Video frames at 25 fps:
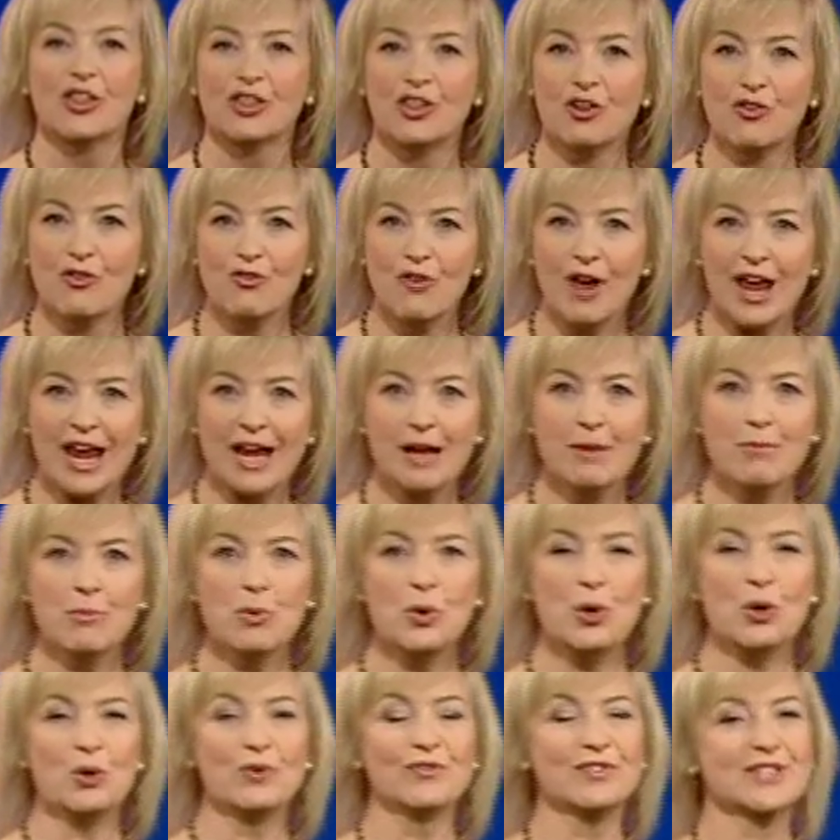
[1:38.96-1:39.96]
the rain
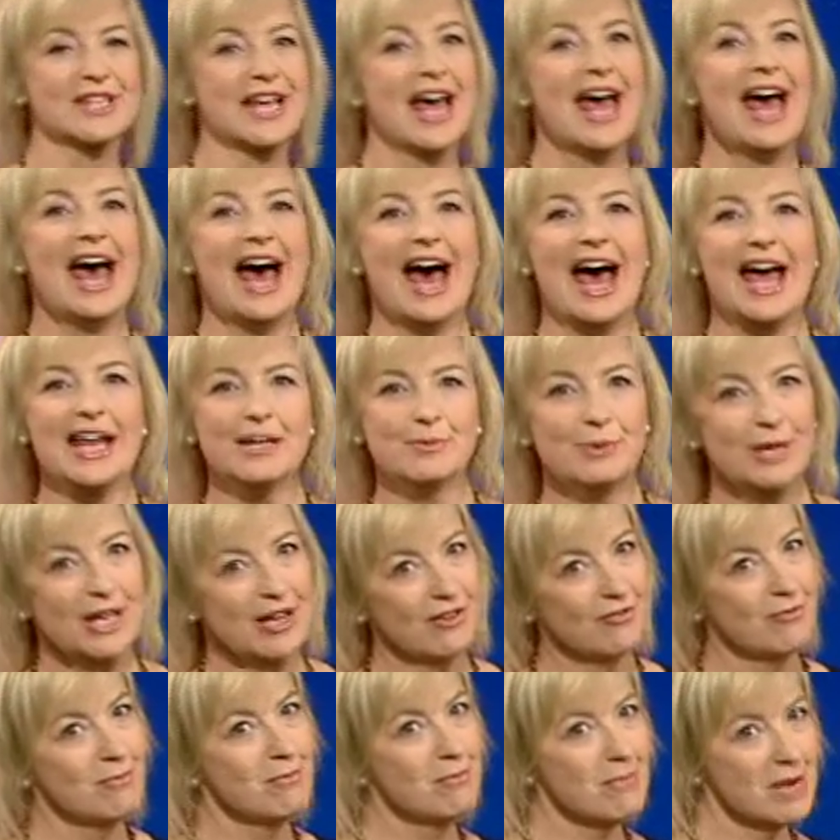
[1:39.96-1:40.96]
moves, and we
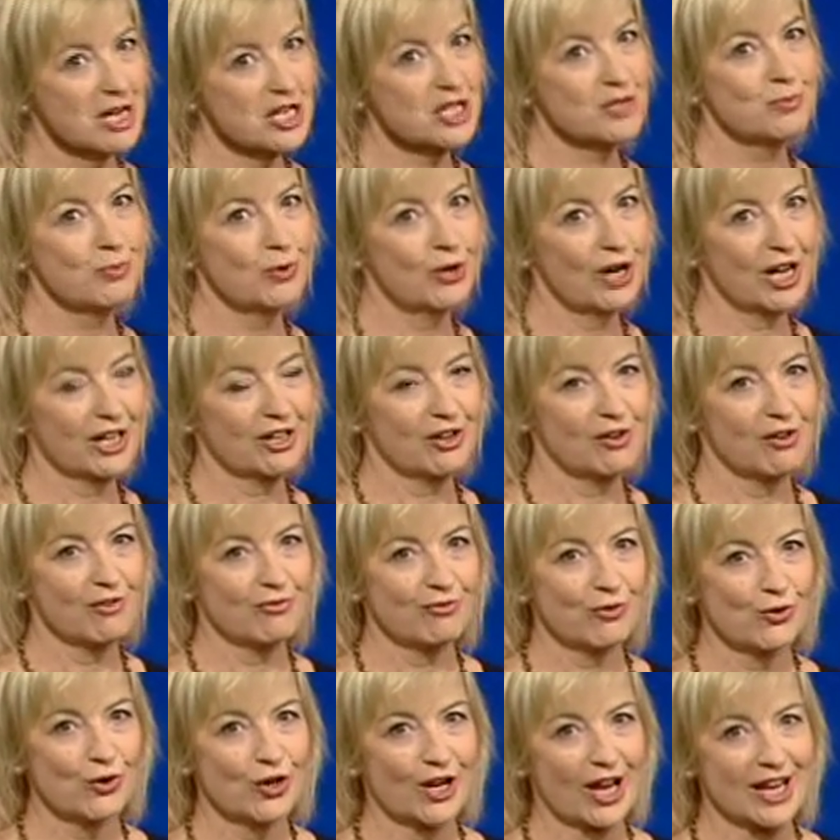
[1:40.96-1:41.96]
give much more accurate
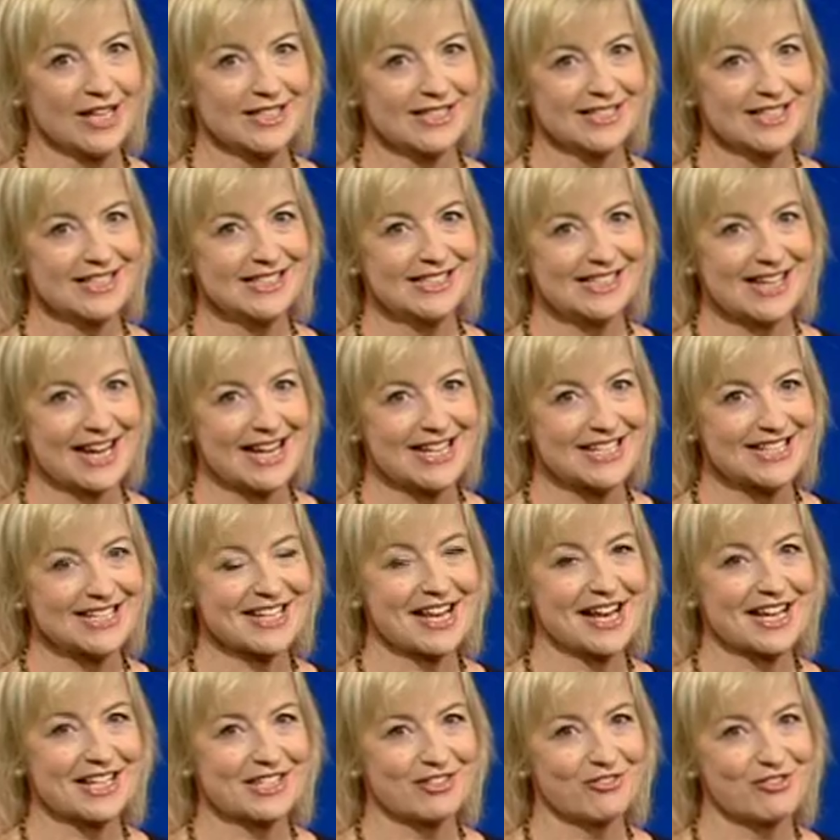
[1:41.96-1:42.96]
forecasts these days
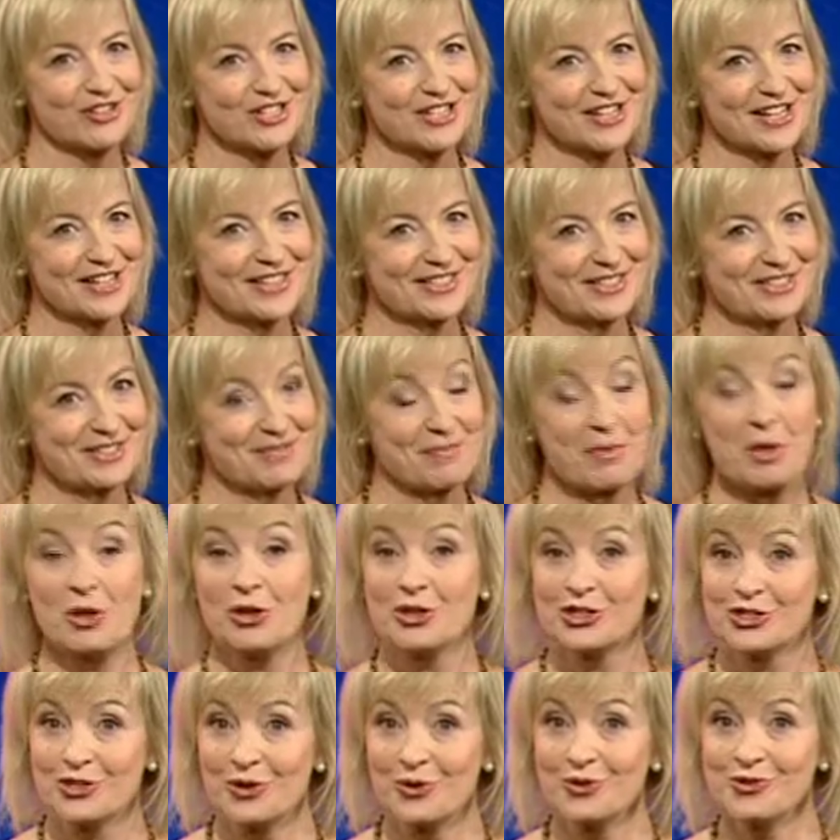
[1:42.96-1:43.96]
as a result.
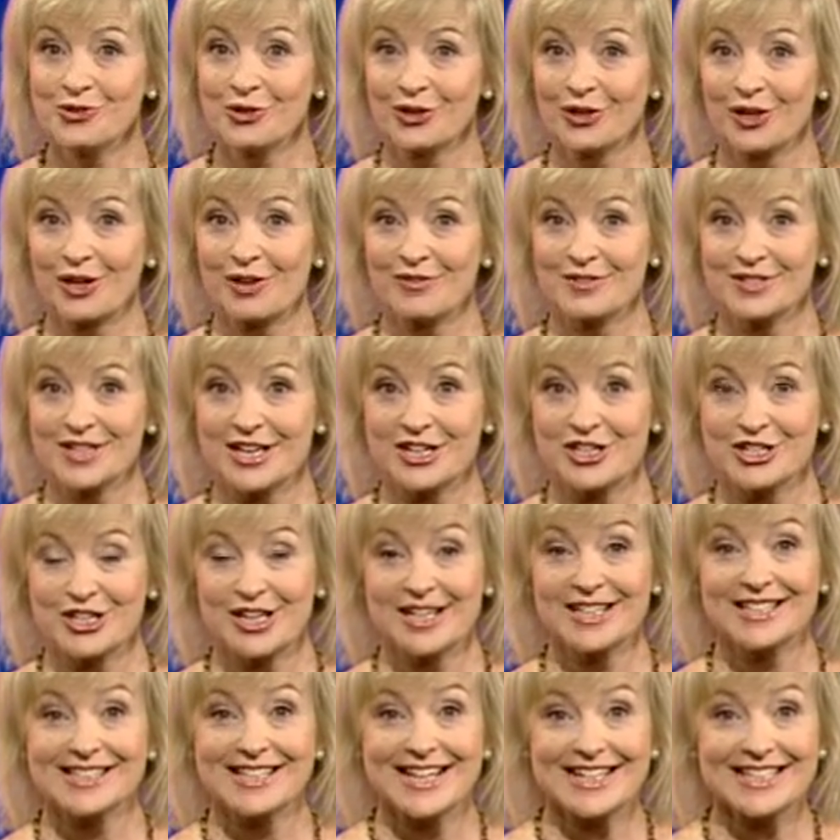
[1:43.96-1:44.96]
So, talking of such
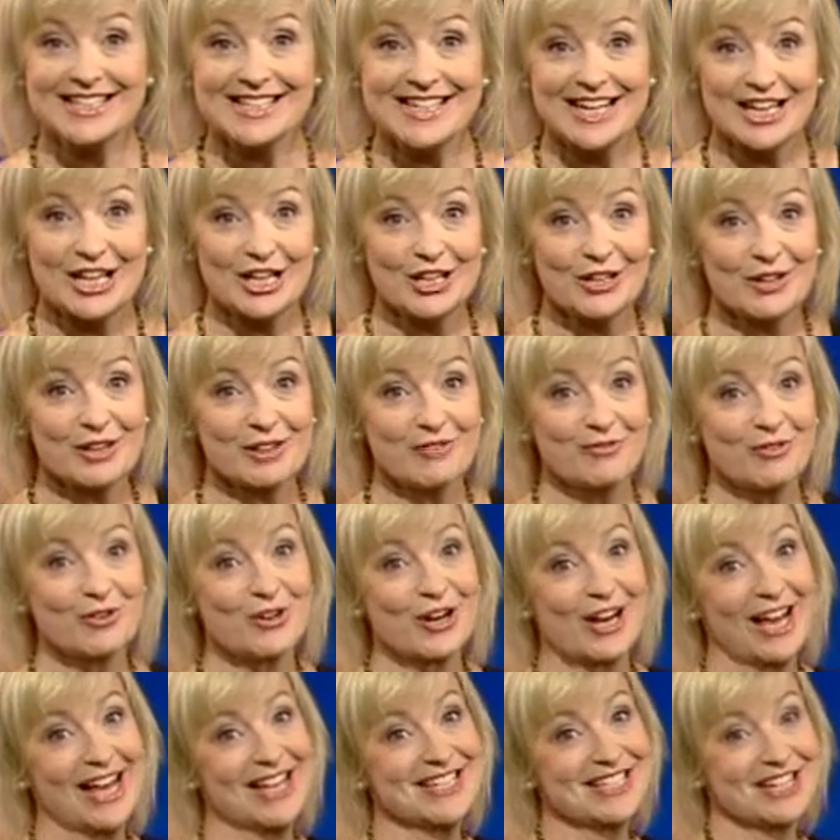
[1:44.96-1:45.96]
things, let's take a look at the
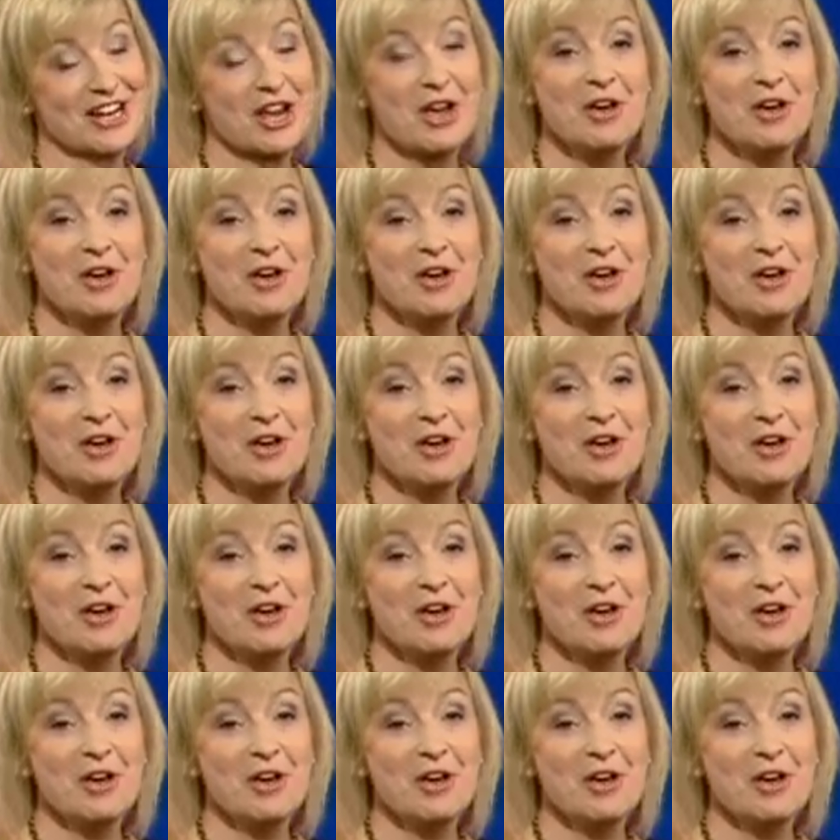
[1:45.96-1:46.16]
forecast